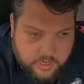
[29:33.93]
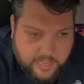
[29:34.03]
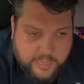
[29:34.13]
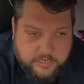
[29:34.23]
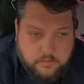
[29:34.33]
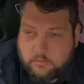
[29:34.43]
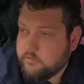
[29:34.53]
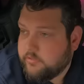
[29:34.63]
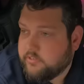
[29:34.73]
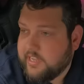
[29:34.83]
And
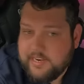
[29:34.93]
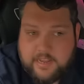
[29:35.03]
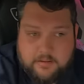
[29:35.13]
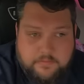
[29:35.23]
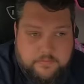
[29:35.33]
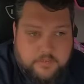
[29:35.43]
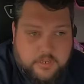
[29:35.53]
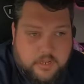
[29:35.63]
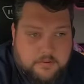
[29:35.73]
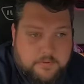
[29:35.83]
according to the sat nav,
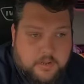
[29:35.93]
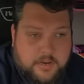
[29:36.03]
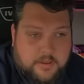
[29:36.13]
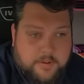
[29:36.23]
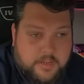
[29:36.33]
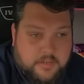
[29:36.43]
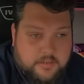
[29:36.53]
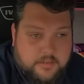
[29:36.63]
you can't park there, mate.